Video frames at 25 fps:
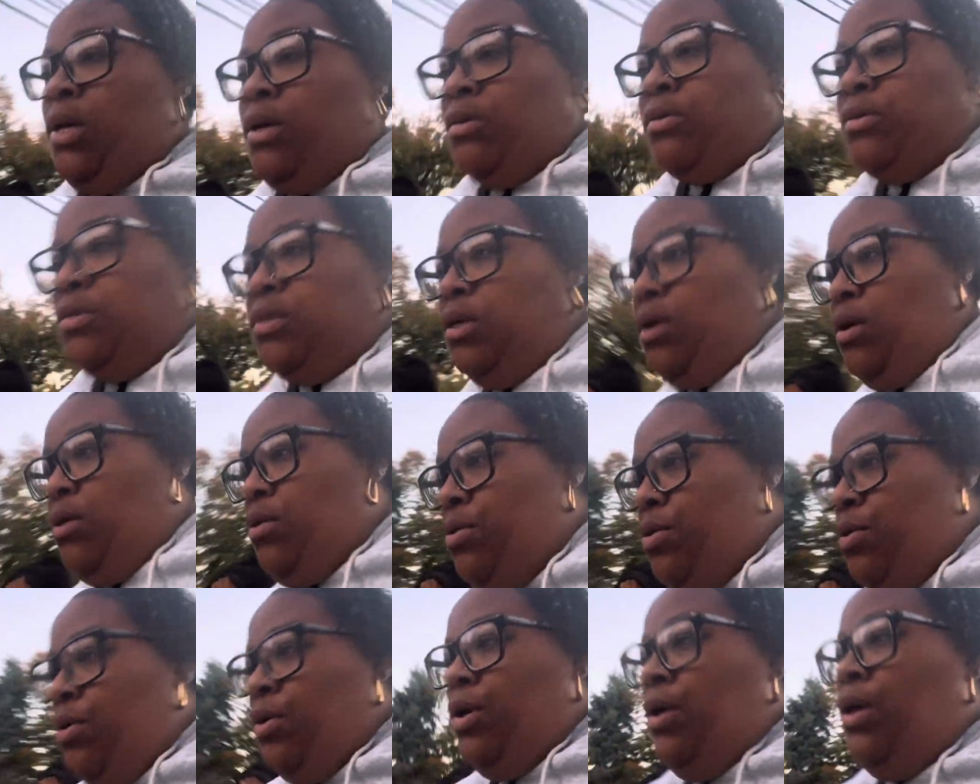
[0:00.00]

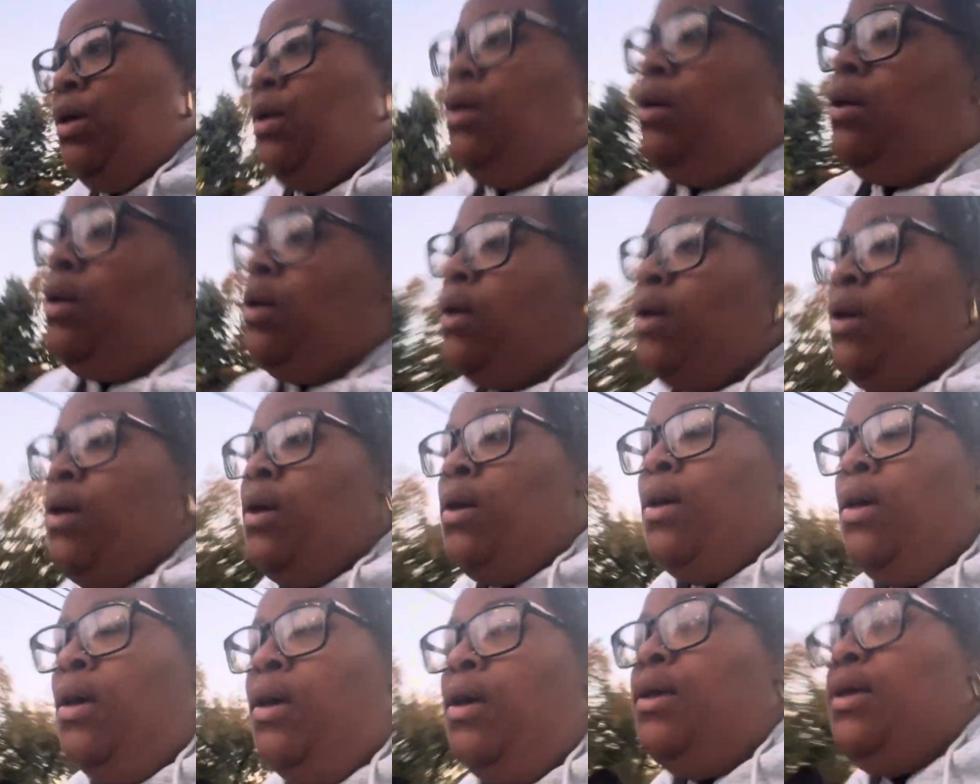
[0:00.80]
So,
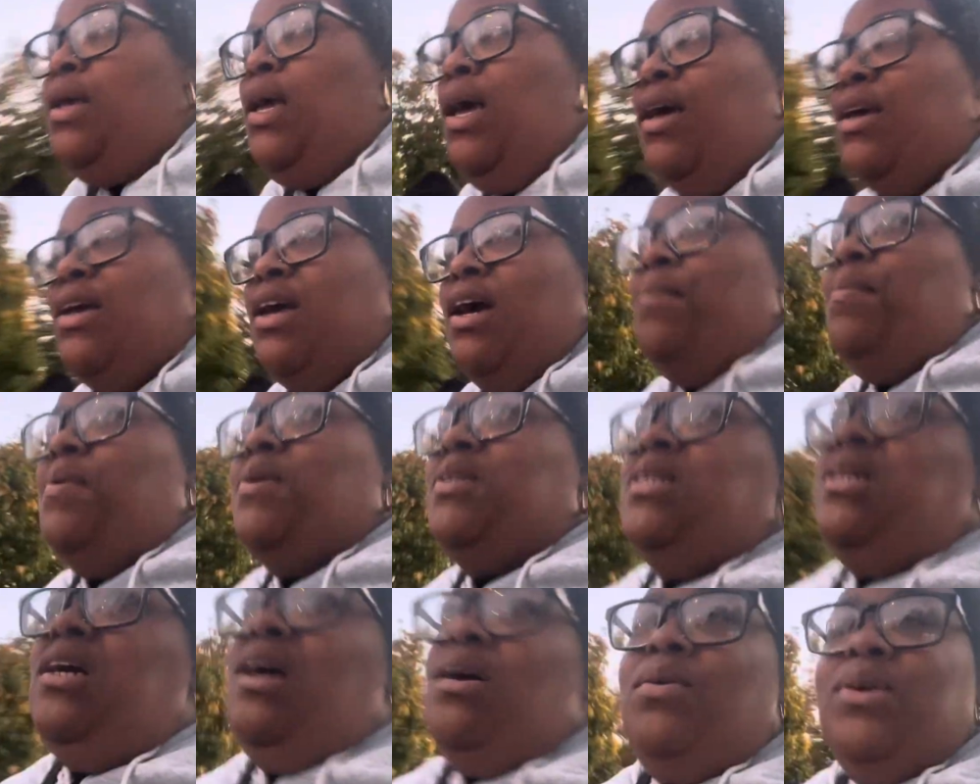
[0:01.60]
yeah, y'all about
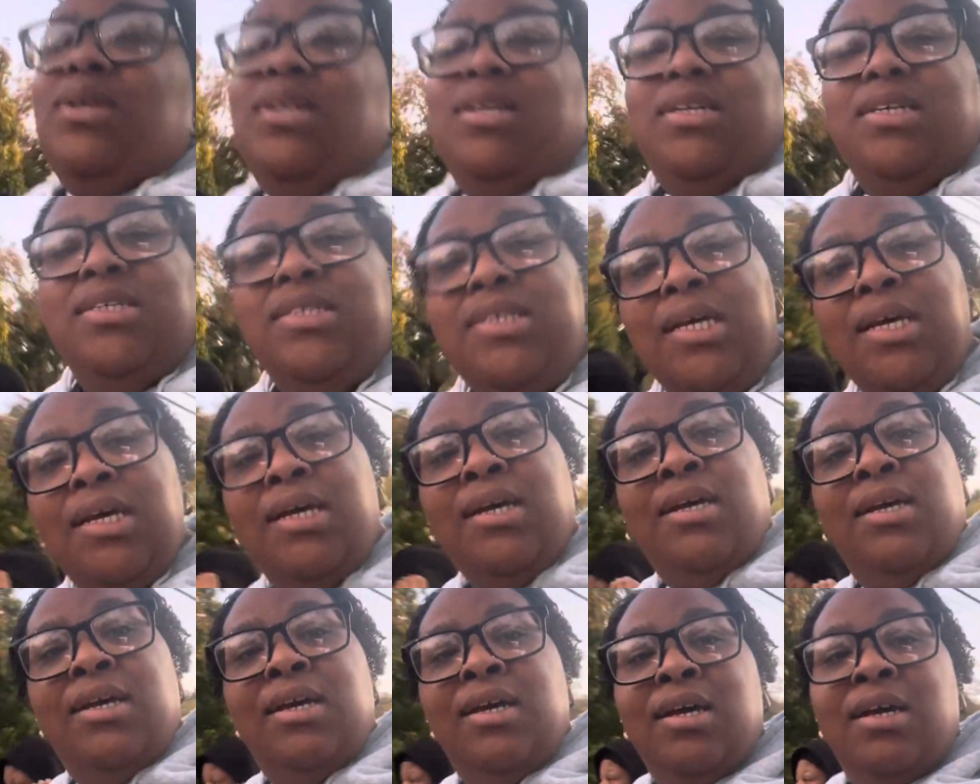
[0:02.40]
to come with us
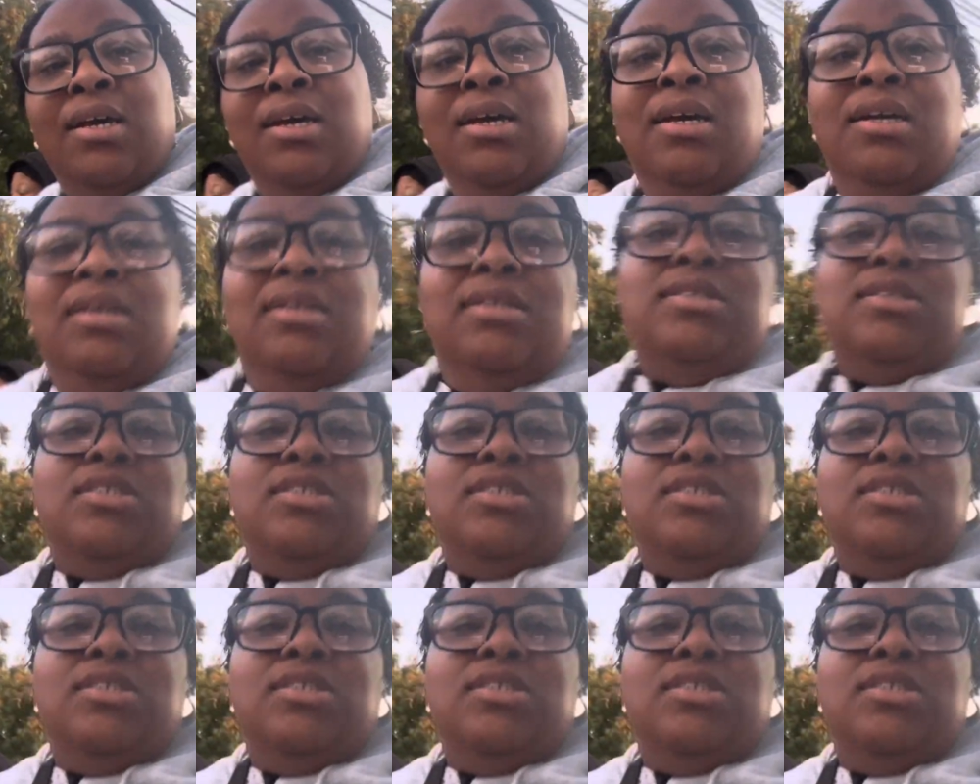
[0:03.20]
to